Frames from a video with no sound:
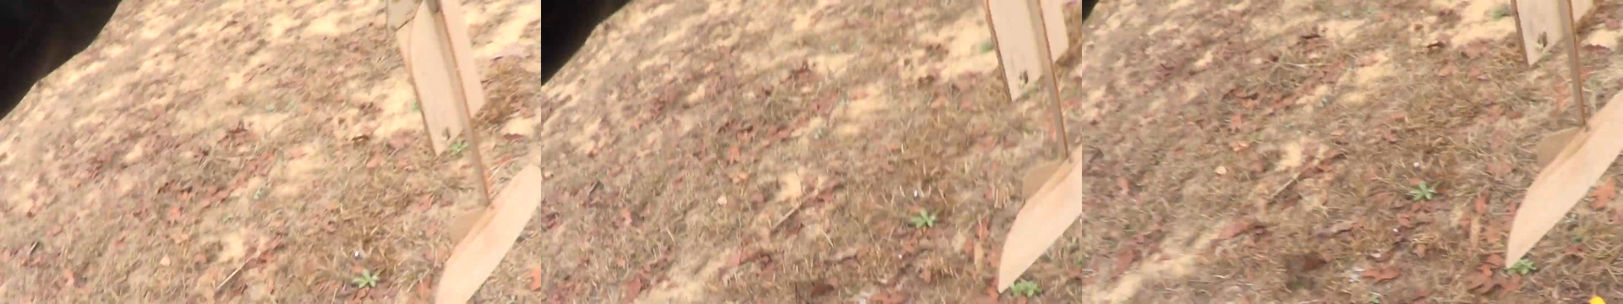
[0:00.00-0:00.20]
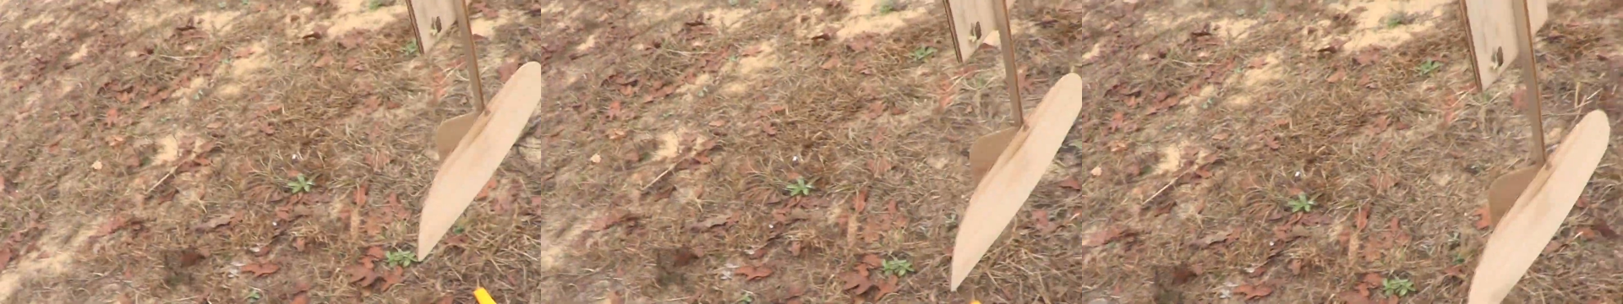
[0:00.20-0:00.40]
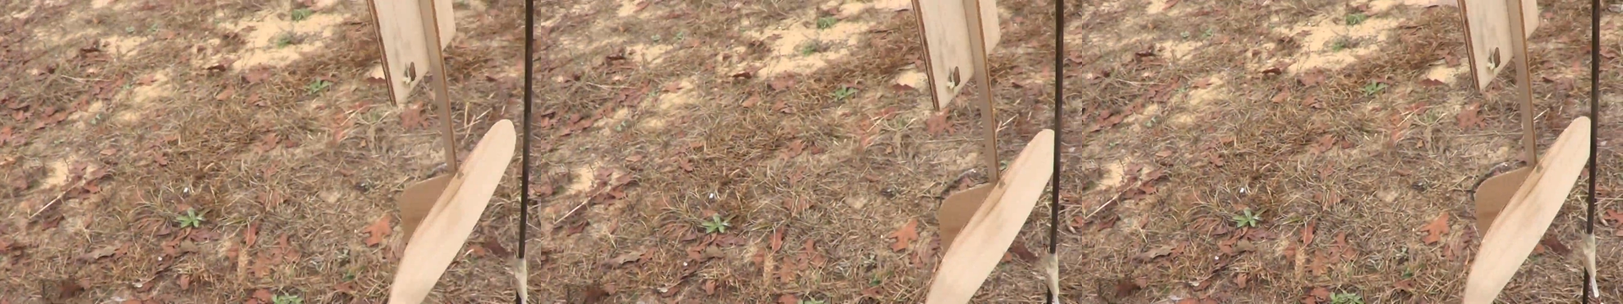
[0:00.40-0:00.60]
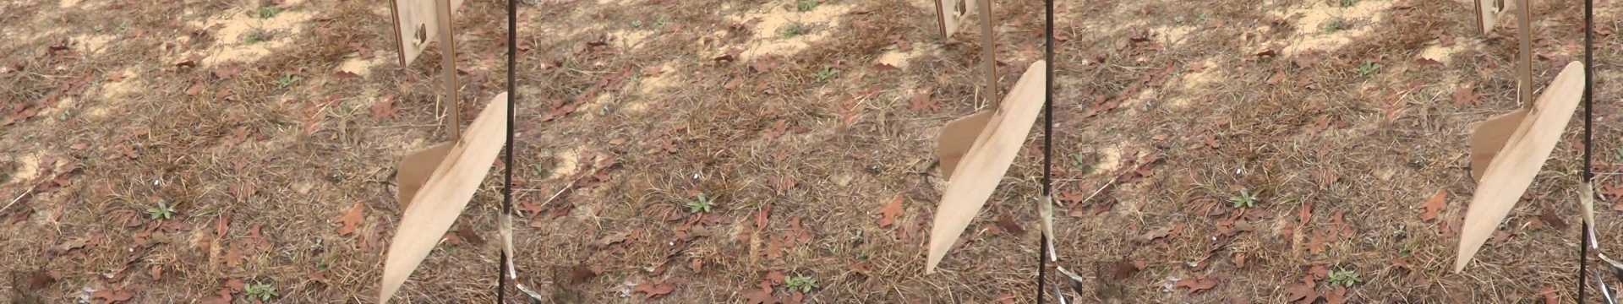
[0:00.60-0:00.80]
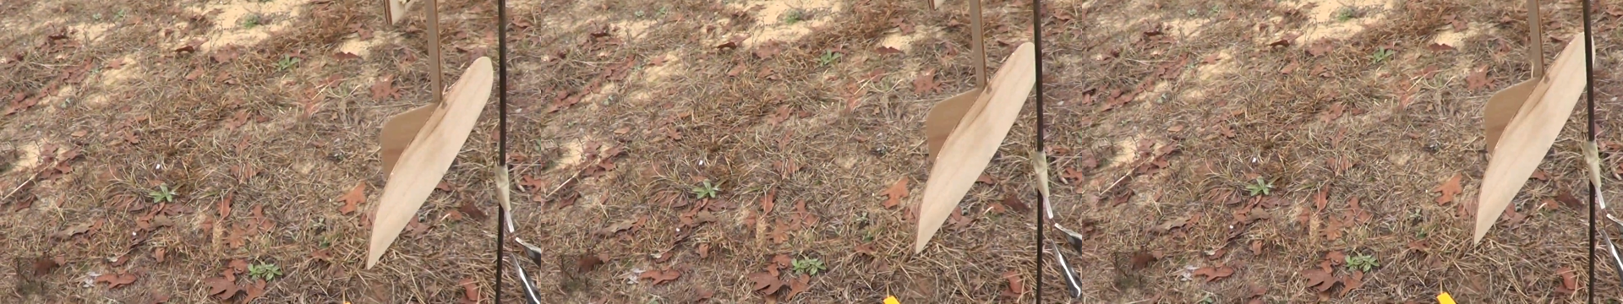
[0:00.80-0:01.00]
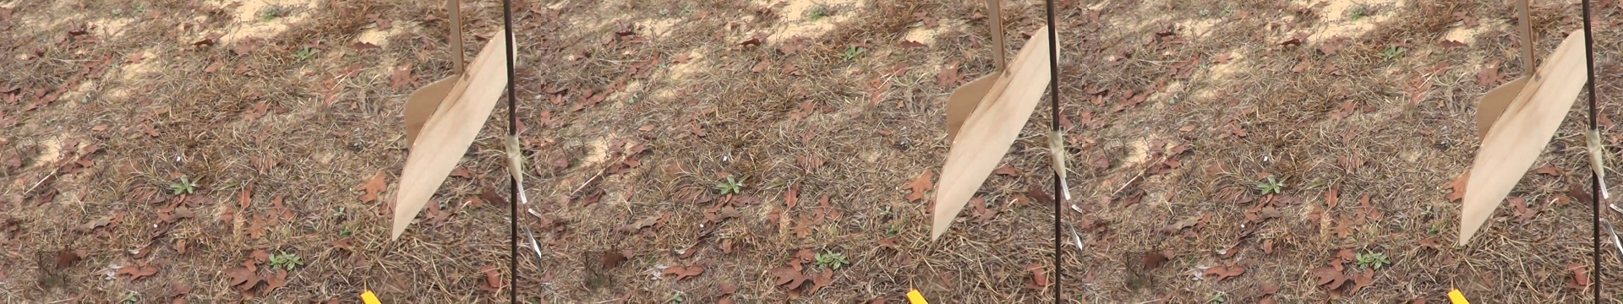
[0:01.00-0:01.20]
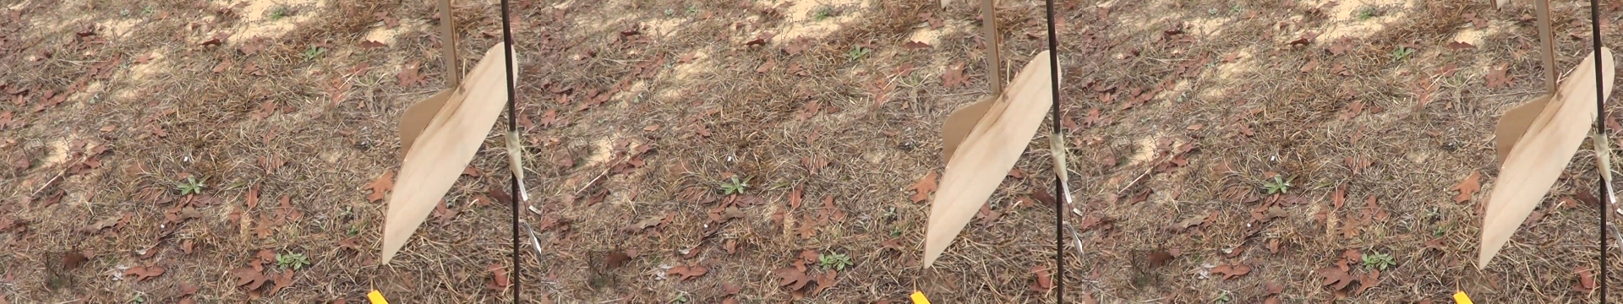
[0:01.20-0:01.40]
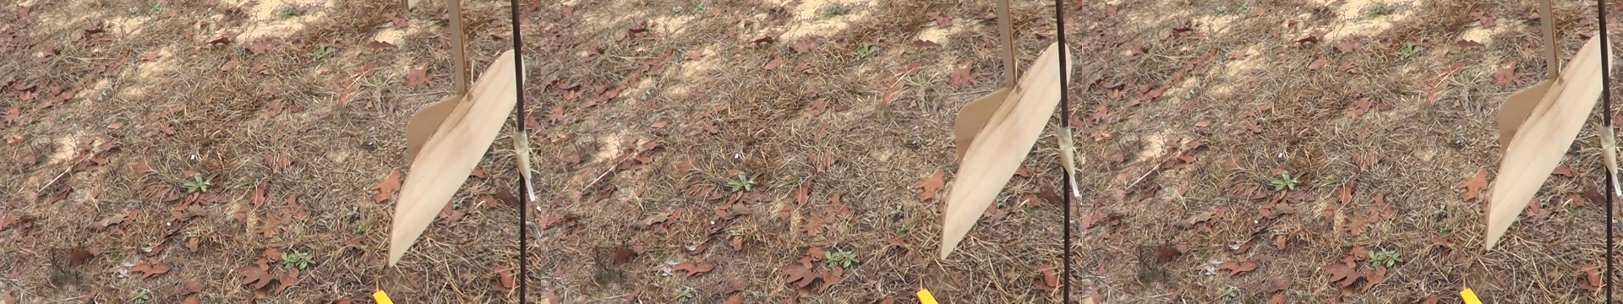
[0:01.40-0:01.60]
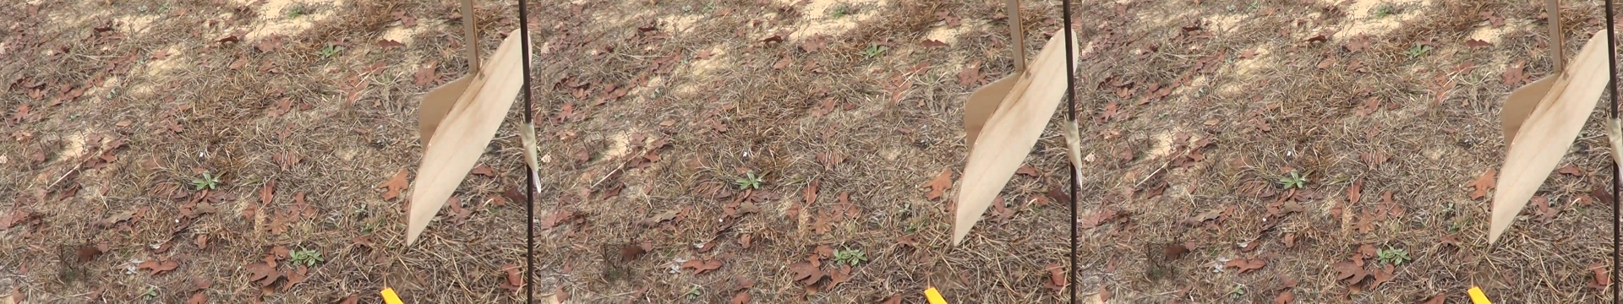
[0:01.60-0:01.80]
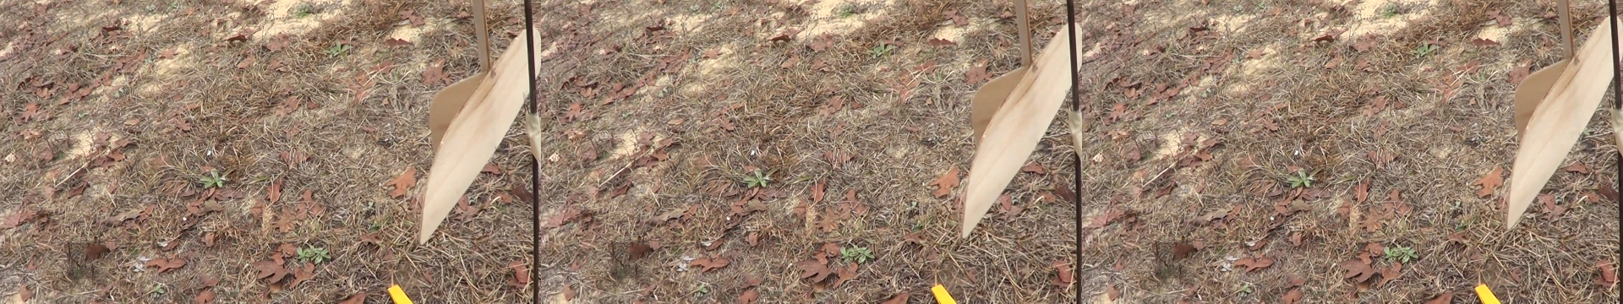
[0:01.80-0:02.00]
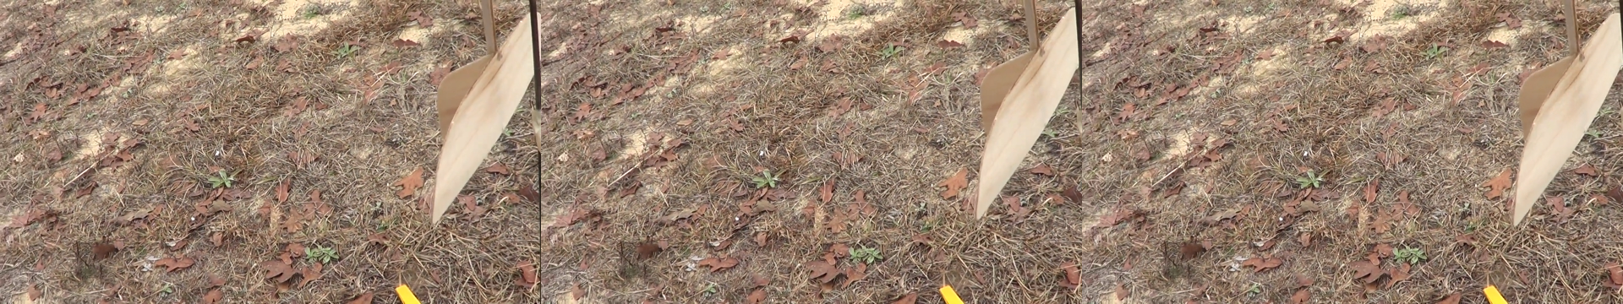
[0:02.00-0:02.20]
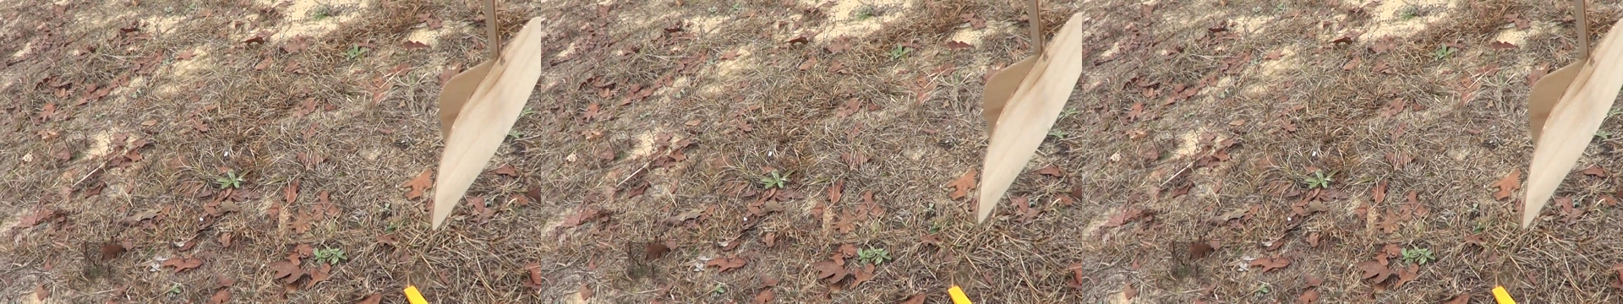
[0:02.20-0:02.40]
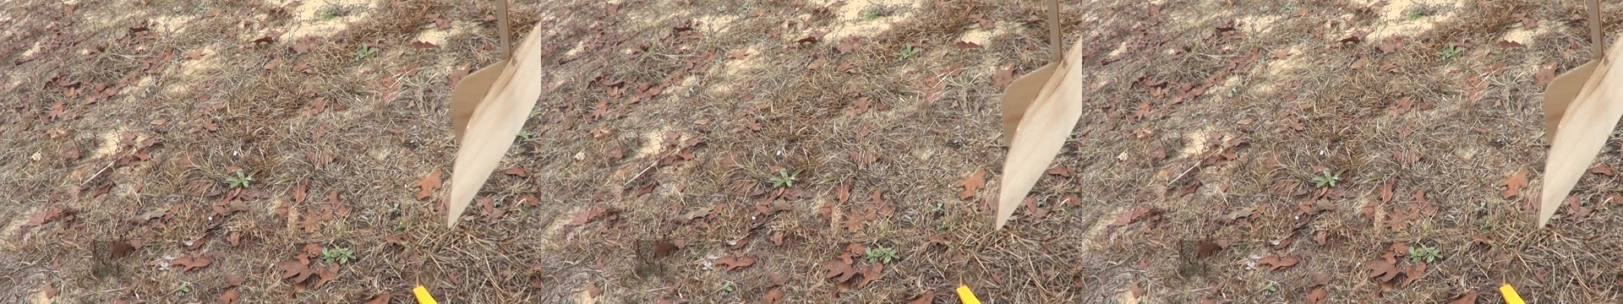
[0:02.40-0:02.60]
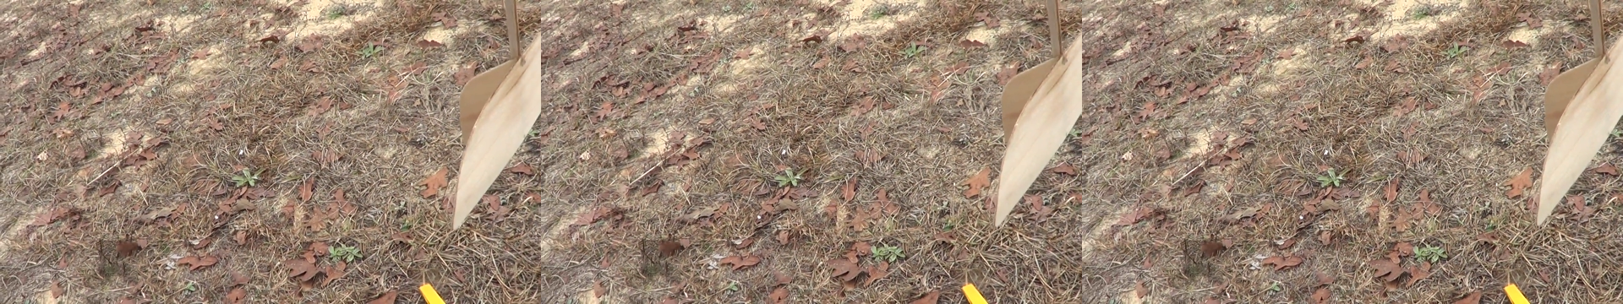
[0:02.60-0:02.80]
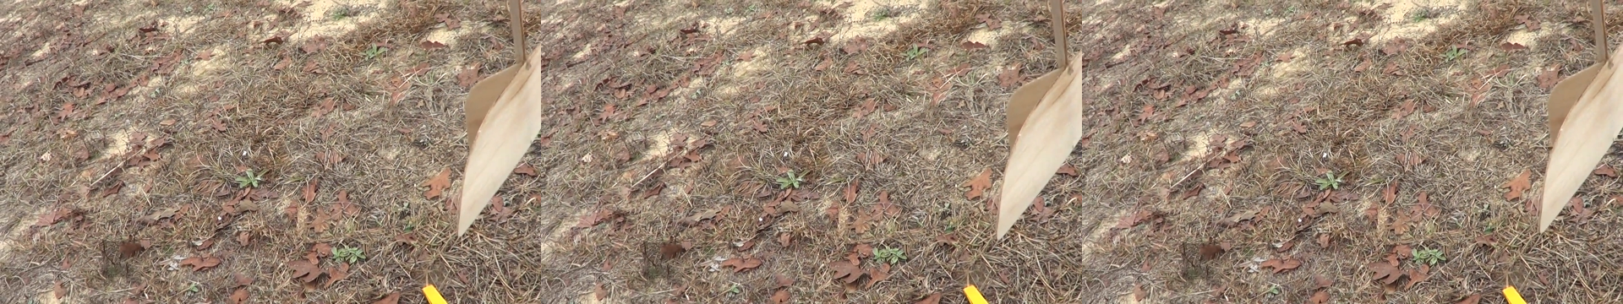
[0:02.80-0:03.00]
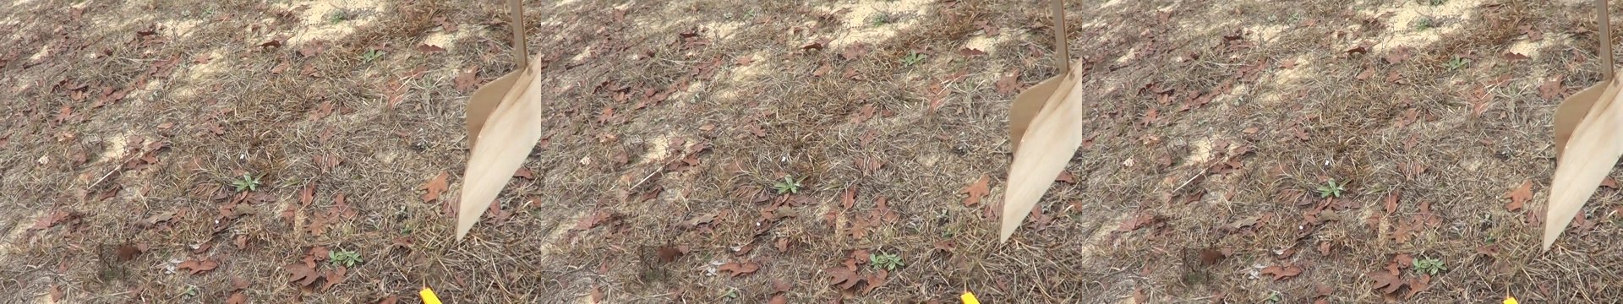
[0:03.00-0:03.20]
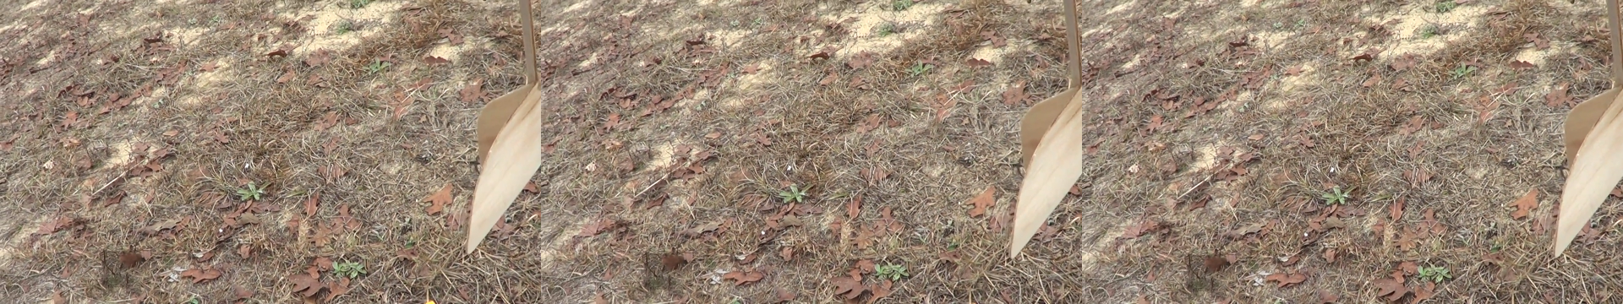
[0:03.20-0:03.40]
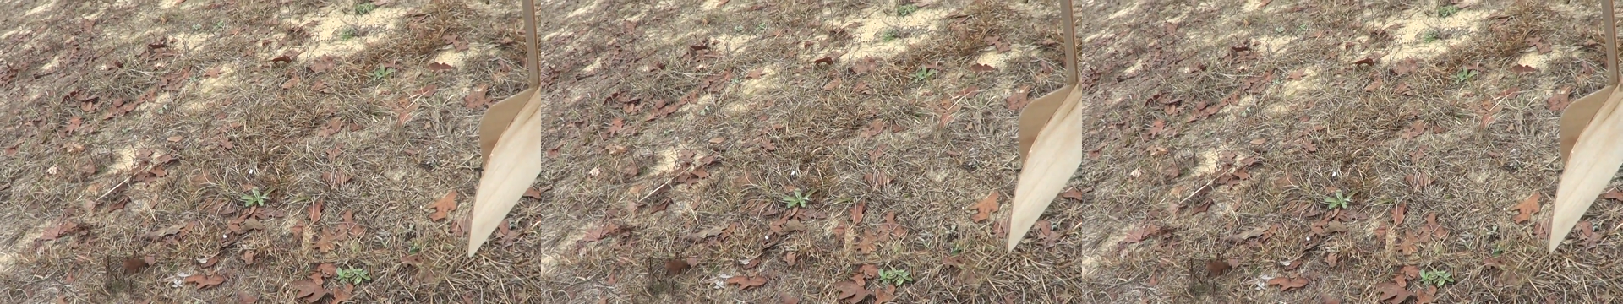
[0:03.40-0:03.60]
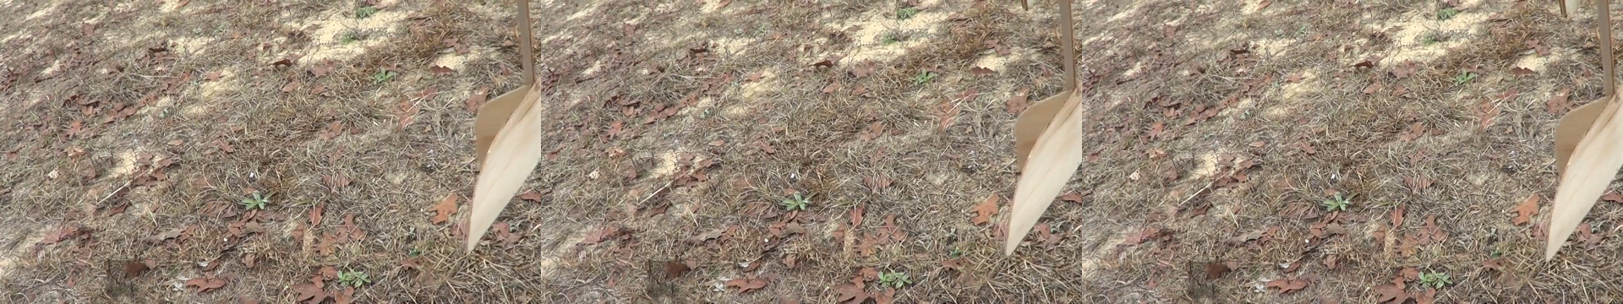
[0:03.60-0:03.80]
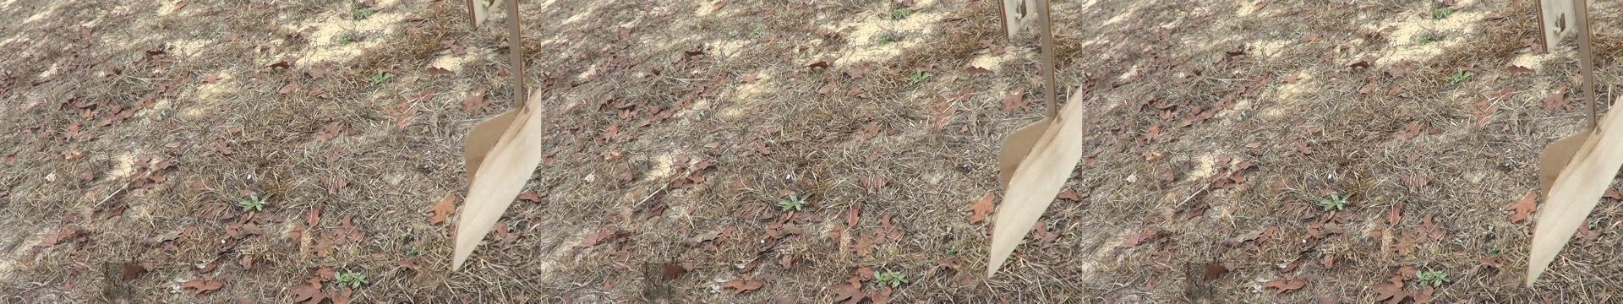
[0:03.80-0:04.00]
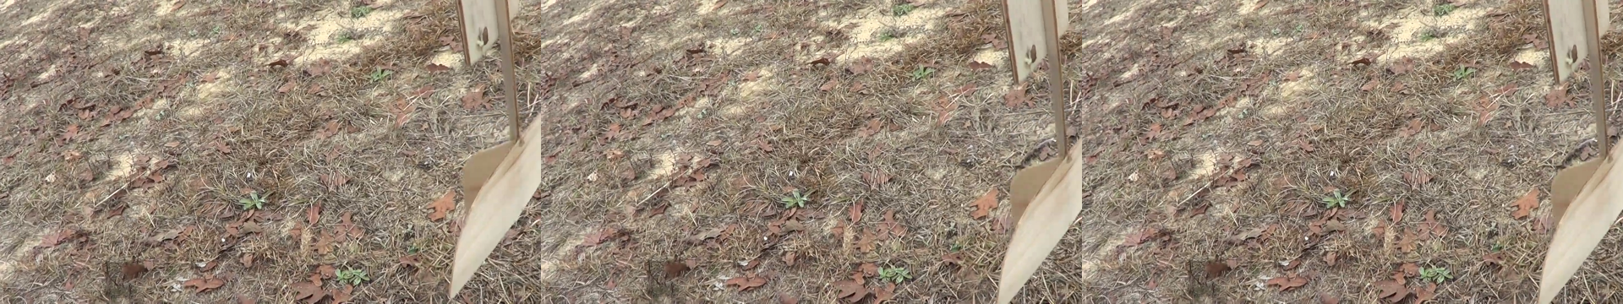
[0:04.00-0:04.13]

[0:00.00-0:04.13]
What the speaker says: [unreadable: no face in view]